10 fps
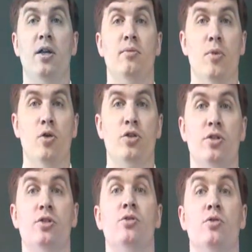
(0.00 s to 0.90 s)

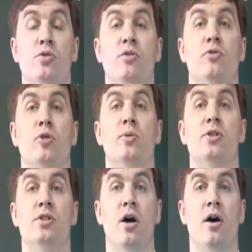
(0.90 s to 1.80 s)
emotions, use the verb
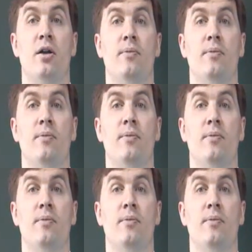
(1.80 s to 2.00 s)
estar.